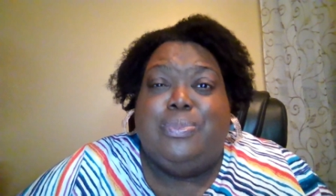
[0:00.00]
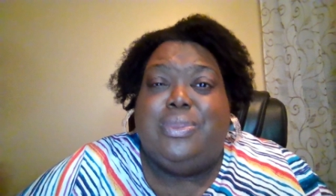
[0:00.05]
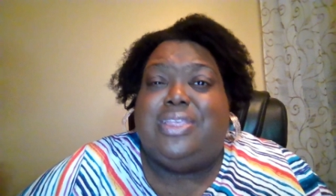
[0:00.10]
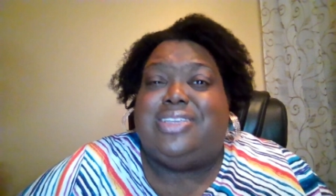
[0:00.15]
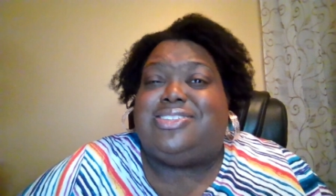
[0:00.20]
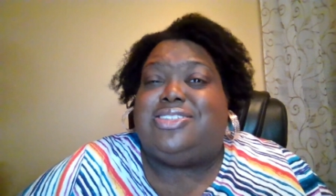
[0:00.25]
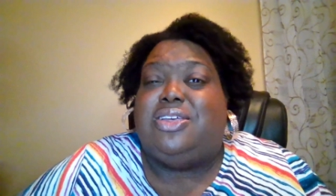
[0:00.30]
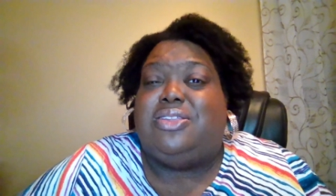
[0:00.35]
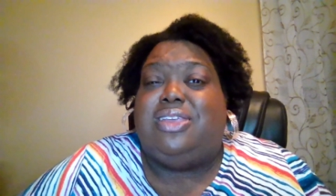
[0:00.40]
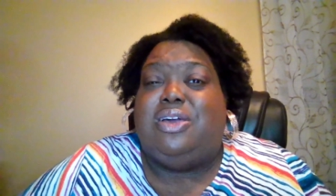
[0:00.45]

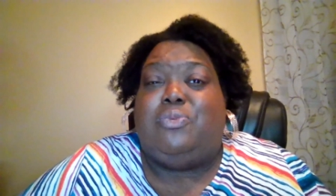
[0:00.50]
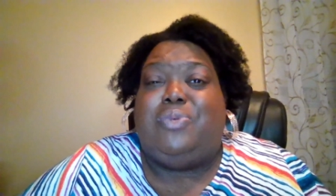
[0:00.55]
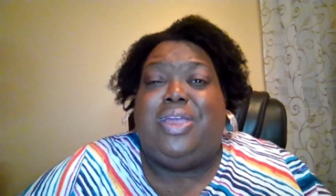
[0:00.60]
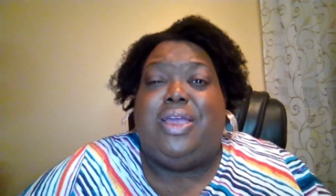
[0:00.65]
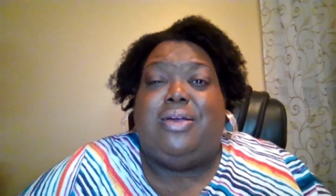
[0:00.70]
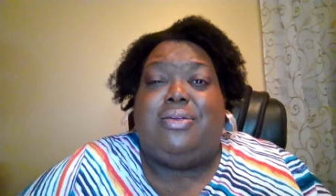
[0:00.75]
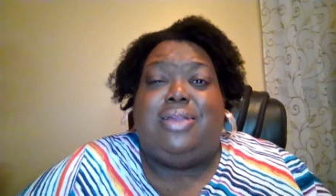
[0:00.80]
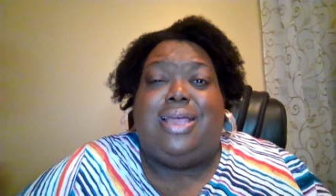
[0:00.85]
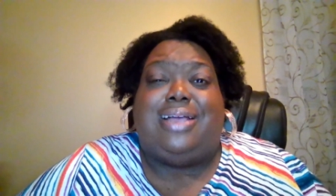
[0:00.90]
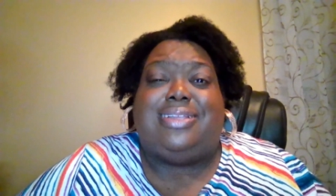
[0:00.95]
so that we
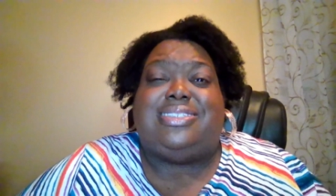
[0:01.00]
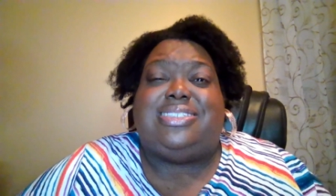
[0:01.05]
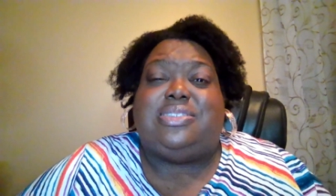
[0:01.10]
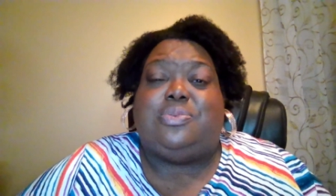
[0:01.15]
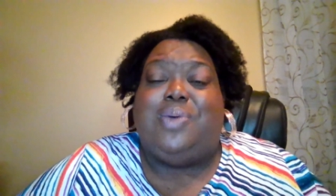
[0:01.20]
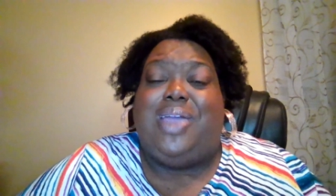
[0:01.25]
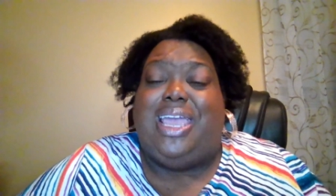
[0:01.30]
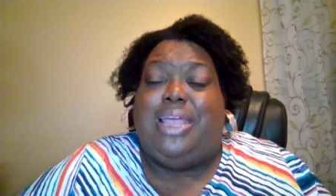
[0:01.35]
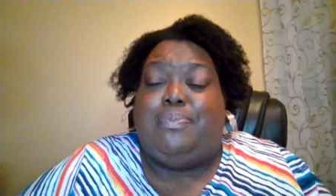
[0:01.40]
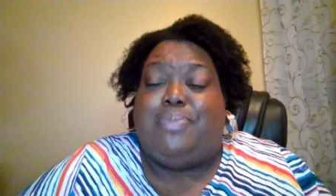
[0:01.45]
are not
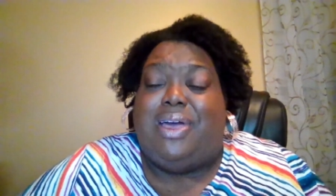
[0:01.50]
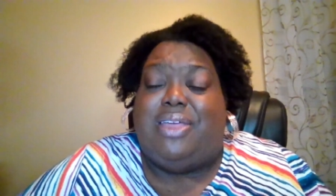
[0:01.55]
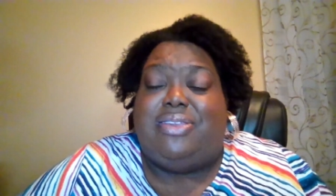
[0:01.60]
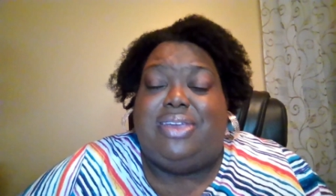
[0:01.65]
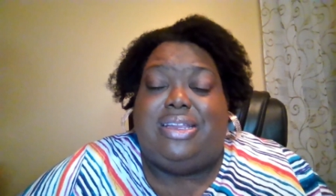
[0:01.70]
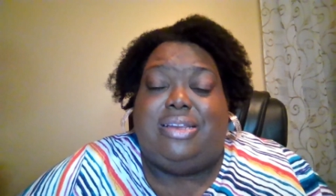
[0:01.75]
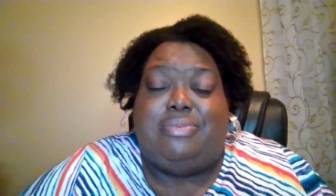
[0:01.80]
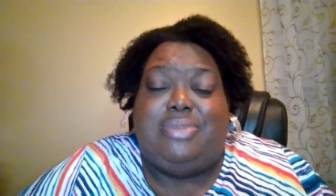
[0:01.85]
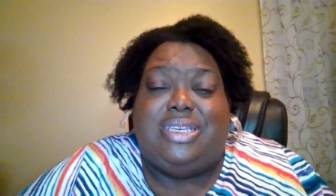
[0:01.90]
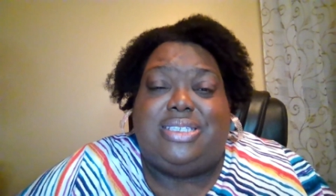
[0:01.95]
swayed by
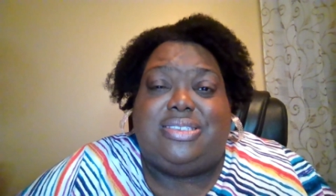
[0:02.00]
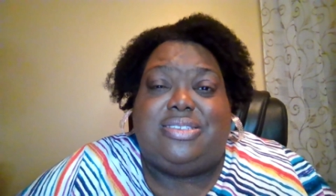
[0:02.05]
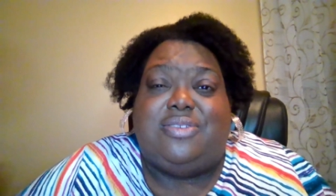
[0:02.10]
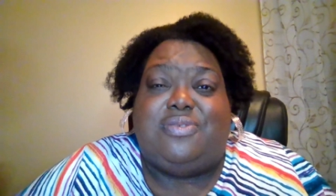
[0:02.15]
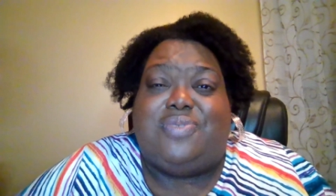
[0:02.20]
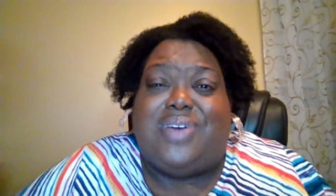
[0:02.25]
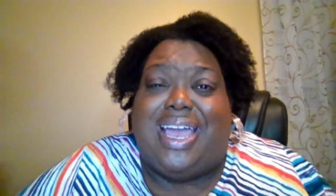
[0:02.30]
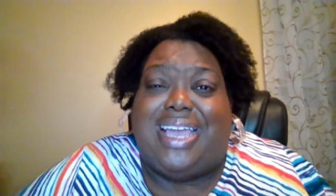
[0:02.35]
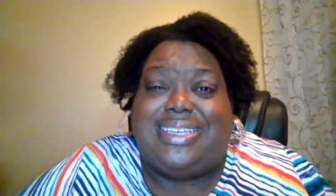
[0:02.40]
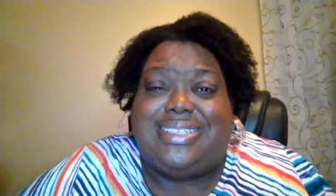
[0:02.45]
the enemy's
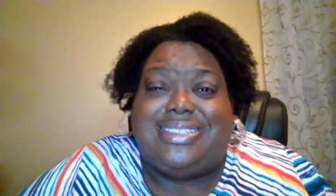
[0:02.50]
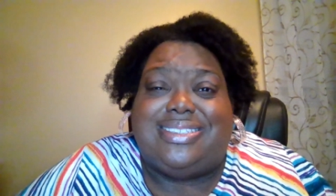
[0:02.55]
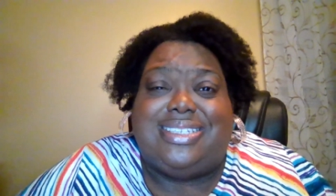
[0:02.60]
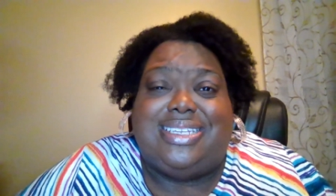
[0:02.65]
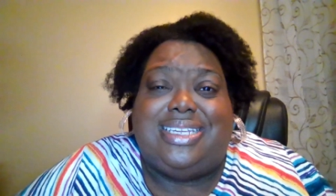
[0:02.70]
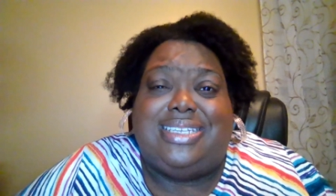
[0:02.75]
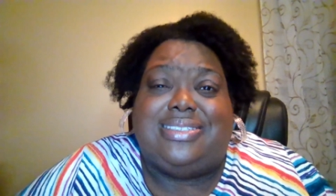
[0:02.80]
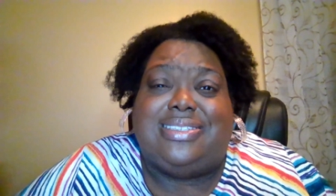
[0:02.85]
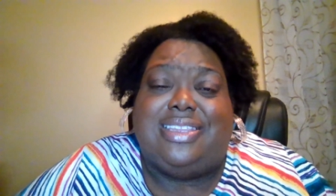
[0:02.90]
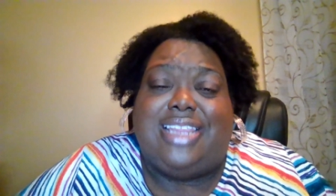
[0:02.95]
devices
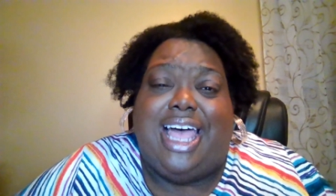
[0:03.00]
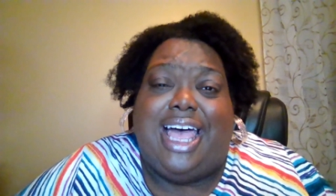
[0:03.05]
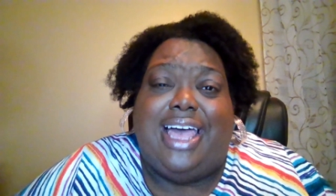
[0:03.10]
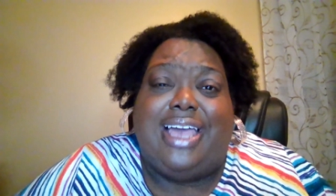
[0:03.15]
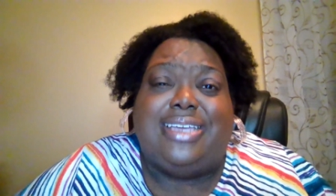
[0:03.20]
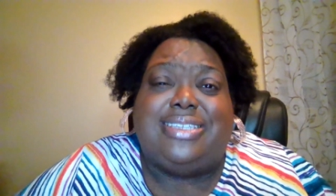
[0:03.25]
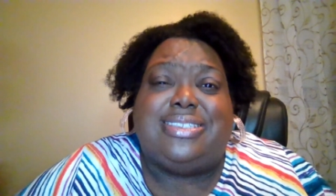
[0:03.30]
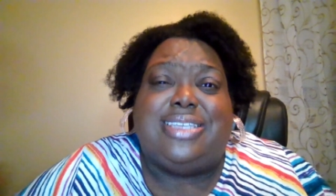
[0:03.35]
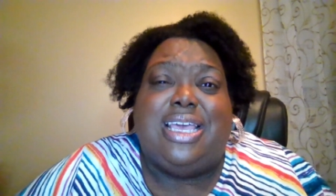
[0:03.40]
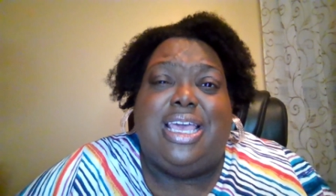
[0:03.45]
and his
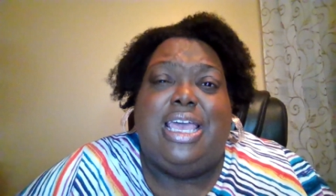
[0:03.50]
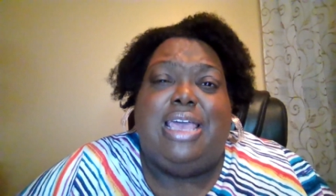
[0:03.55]
lies,